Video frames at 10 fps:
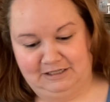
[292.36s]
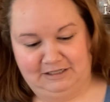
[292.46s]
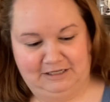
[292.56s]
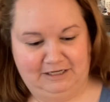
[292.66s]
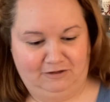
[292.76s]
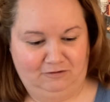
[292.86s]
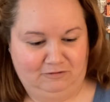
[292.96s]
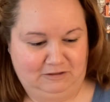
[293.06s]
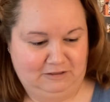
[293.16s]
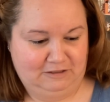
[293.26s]

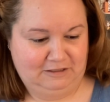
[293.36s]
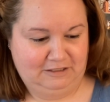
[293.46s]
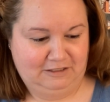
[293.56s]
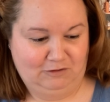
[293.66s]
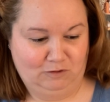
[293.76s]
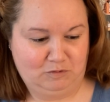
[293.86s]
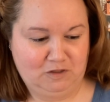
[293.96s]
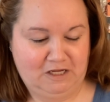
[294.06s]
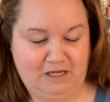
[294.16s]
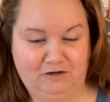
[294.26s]
Now,
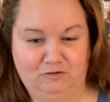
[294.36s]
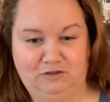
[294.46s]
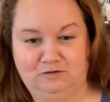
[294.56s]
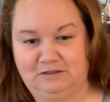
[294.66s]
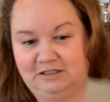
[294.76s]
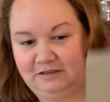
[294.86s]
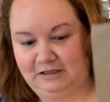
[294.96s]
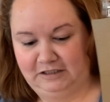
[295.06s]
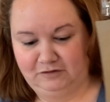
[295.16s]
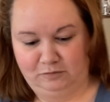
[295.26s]
normally I don't use,
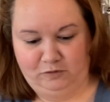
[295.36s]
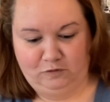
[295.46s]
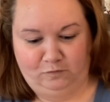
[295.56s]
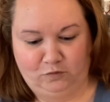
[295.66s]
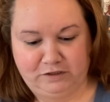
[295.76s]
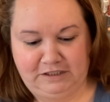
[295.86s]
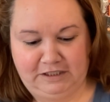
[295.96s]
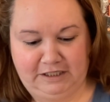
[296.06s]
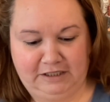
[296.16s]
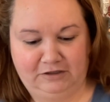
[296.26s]
these are both
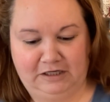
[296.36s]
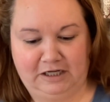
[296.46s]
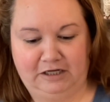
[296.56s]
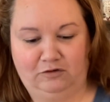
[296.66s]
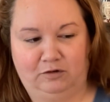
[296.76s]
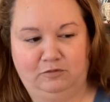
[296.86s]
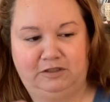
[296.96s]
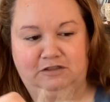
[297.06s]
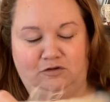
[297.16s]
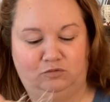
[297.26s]
14 count, and I
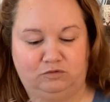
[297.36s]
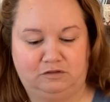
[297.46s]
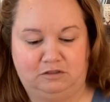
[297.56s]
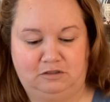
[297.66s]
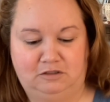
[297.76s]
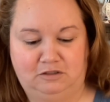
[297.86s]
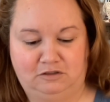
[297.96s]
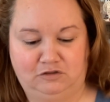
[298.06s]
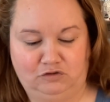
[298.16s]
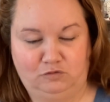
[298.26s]
normally don't
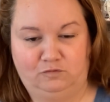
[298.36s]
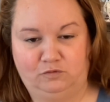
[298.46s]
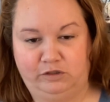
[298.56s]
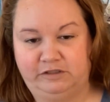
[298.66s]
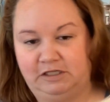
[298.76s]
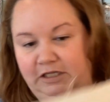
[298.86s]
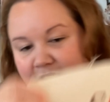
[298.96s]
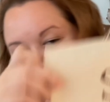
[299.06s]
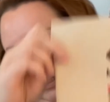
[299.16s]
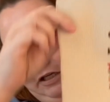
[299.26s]
do 14
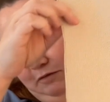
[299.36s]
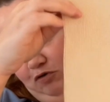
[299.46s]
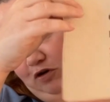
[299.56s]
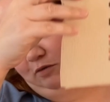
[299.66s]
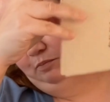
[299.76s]
count anymore,